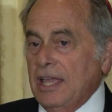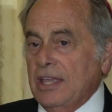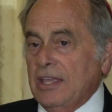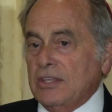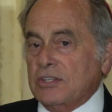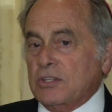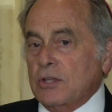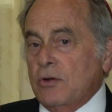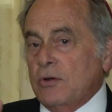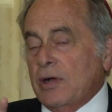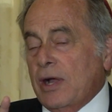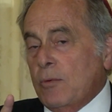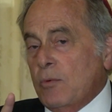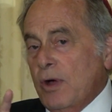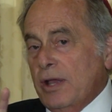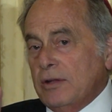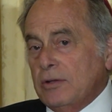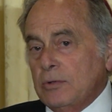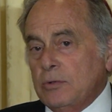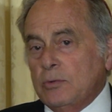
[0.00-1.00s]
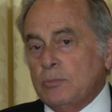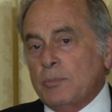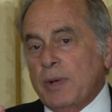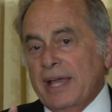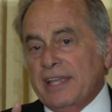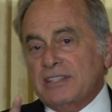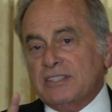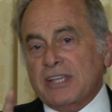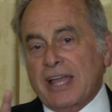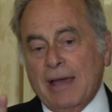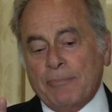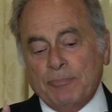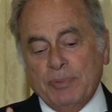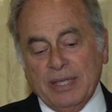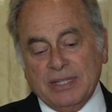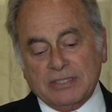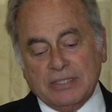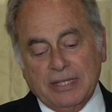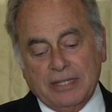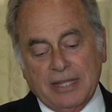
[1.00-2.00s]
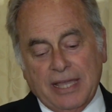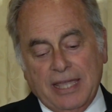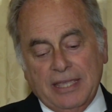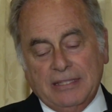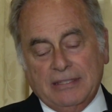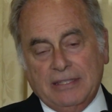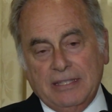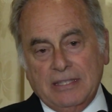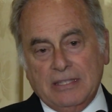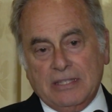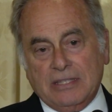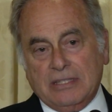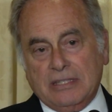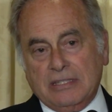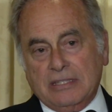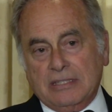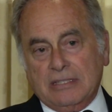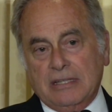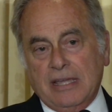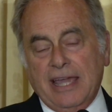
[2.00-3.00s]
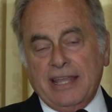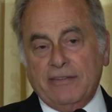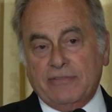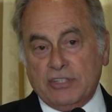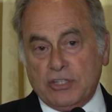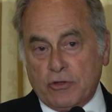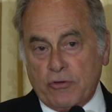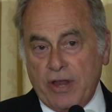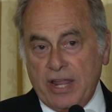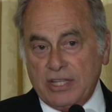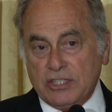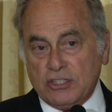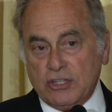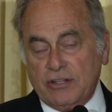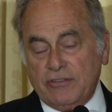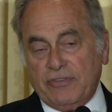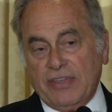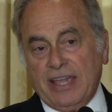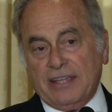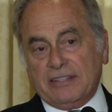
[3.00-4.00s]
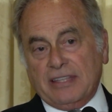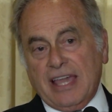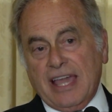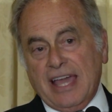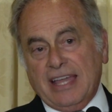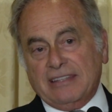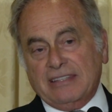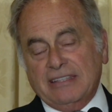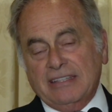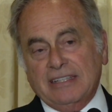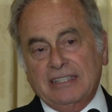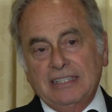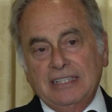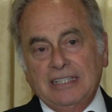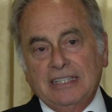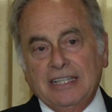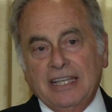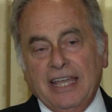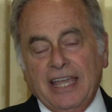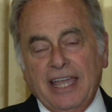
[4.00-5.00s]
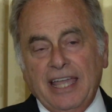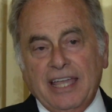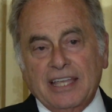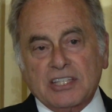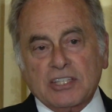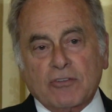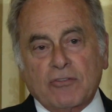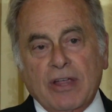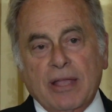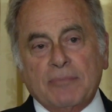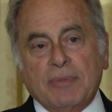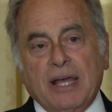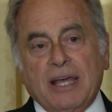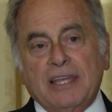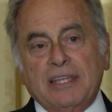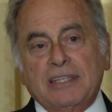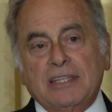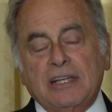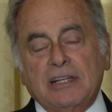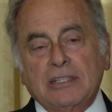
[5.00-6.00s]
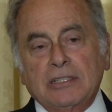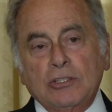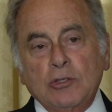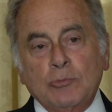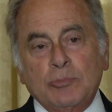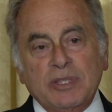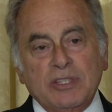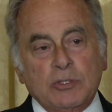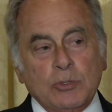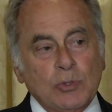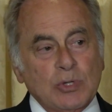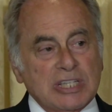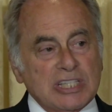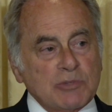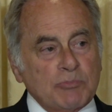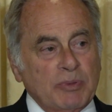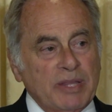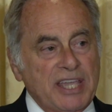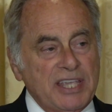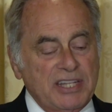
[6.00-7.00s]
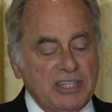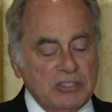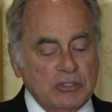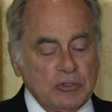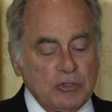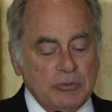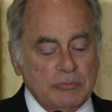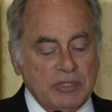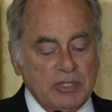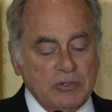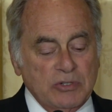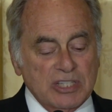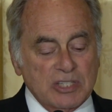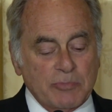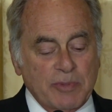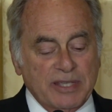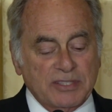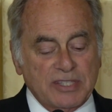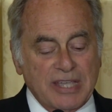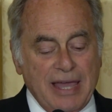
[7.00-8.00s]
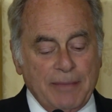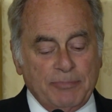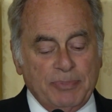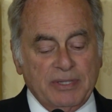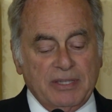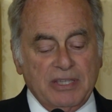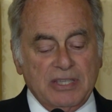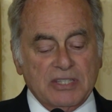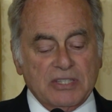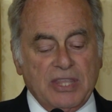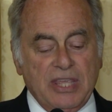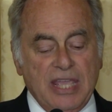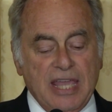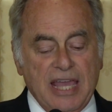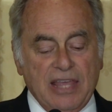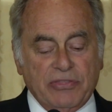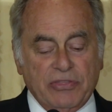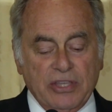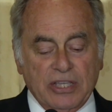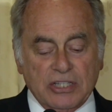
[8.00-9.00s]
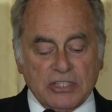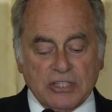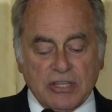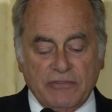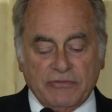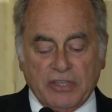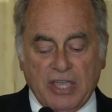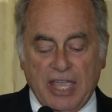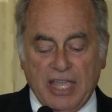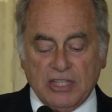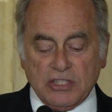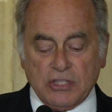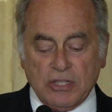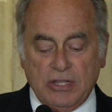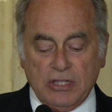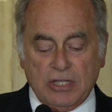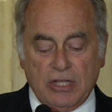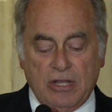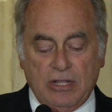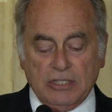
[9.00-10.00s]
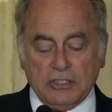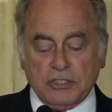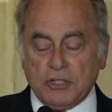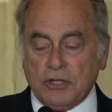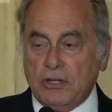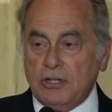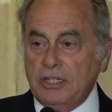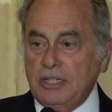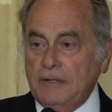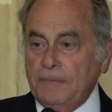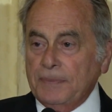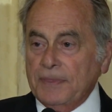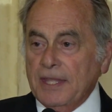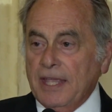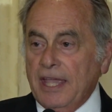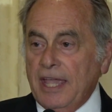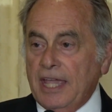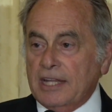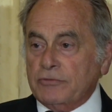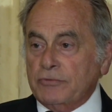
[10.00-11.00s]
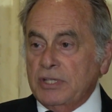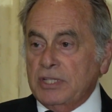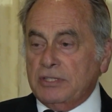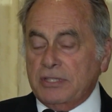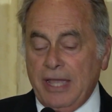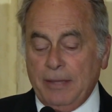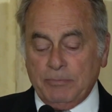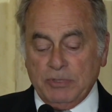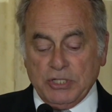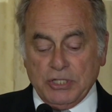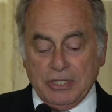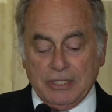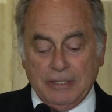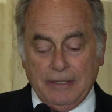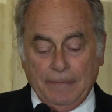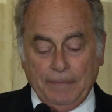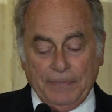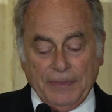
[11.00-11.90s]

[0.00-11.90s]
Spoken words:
So my topic tonight is kind of strange. In fact, I had to ask Rabbi Lubin to explain it to me, because my topic is the ethics of cancel culture and redemption.